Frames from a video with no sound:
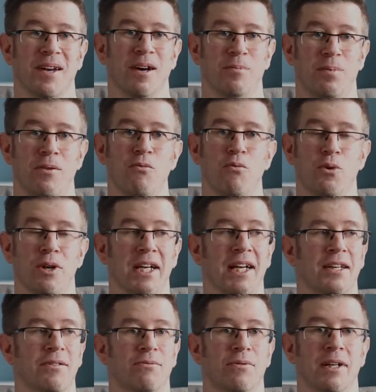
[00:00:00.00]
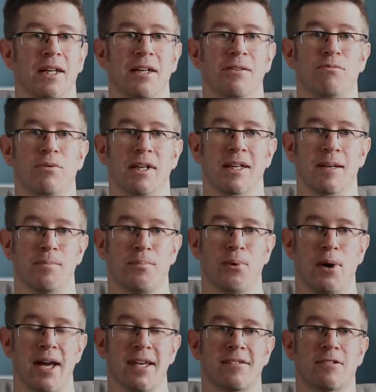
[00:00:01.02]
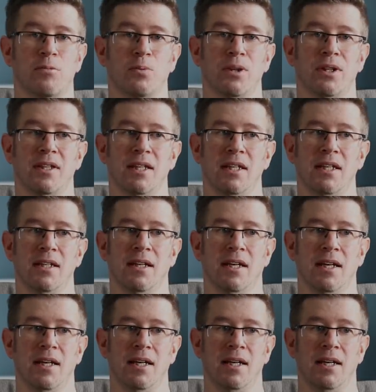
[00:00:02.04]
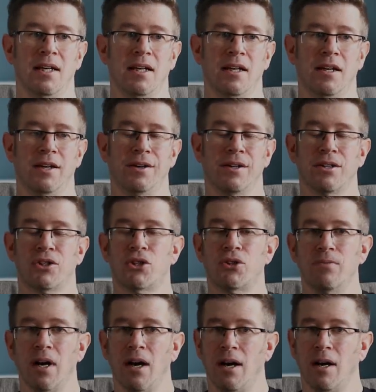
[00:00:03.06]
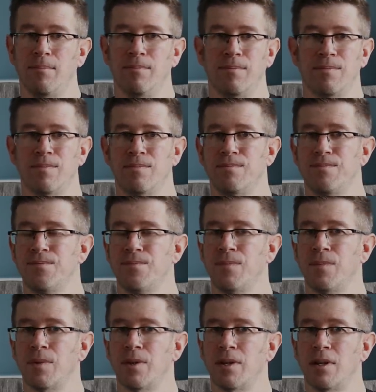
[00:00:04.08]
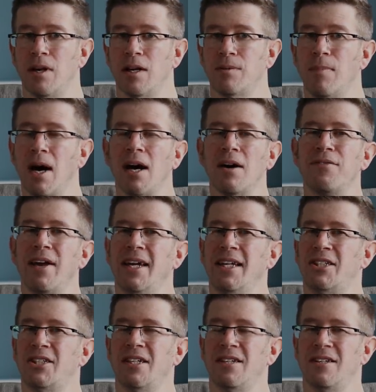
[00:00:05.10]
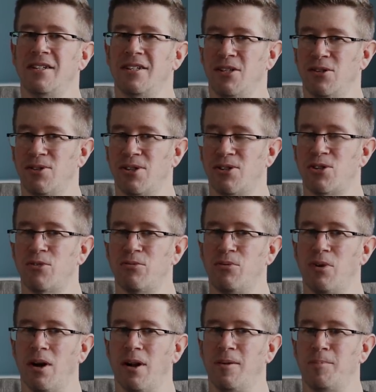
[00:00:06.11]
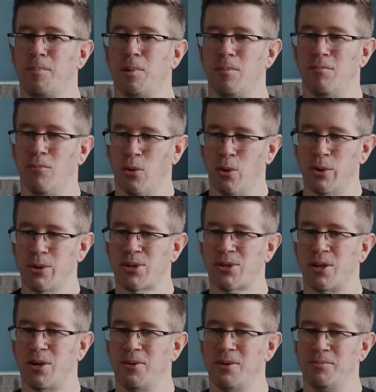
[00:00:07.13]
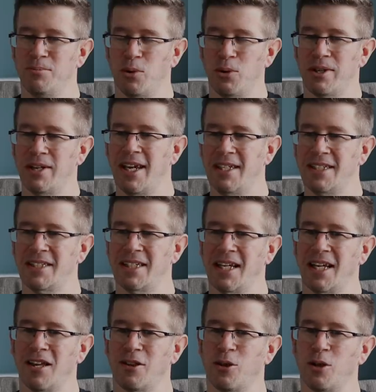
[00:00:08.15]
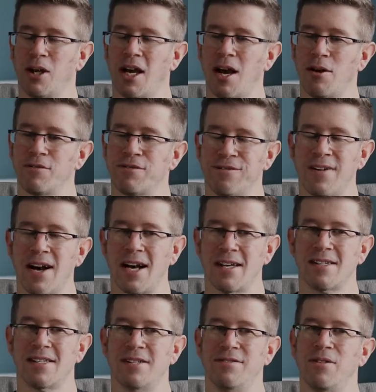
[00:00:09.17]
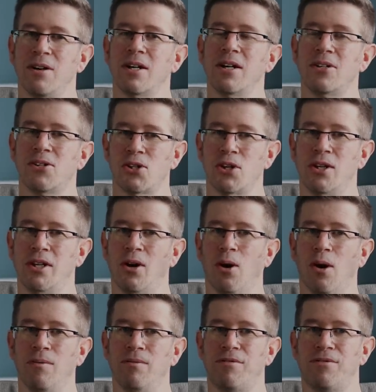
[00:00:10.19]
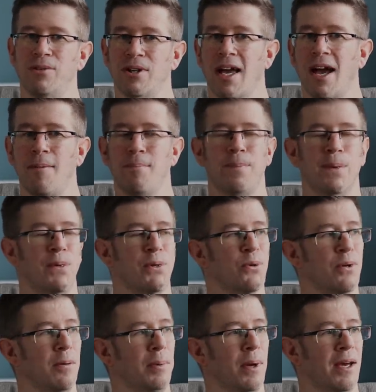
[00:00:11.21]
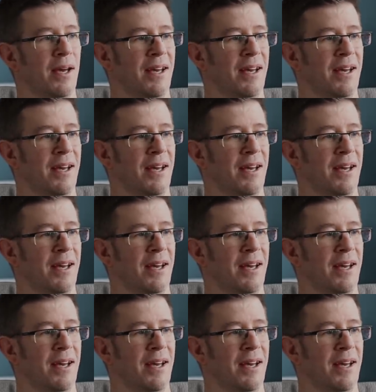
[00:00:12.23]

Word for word: I've been really, really, really impressed with the um, amount of energy that it uses to run, but more so that more than anything, the how fast, if I go to turn it on for a camping trip,